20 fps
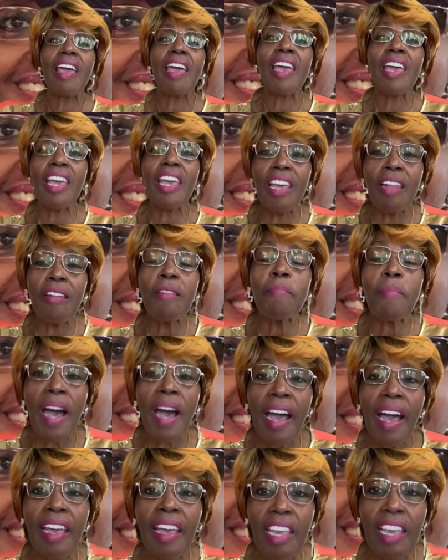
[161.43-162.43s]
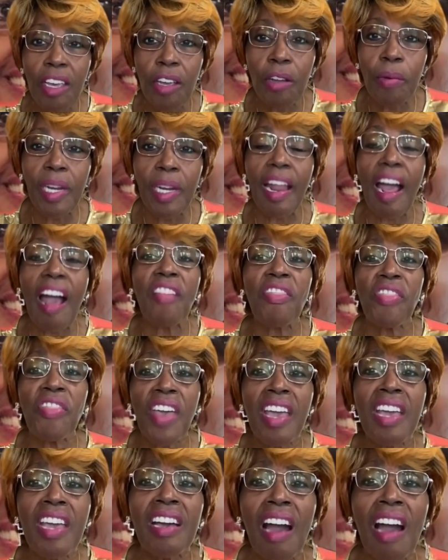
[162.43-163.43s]
in my hearing. I
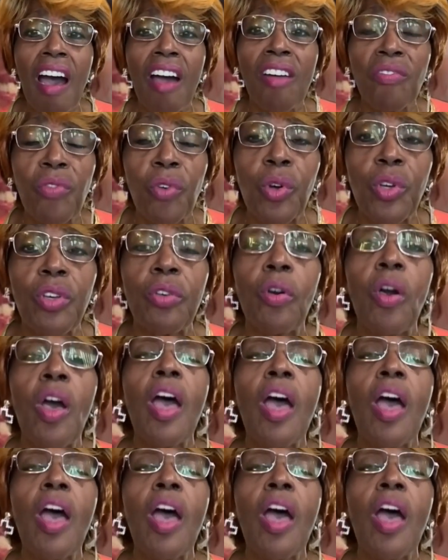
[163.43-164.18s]
thank God for you.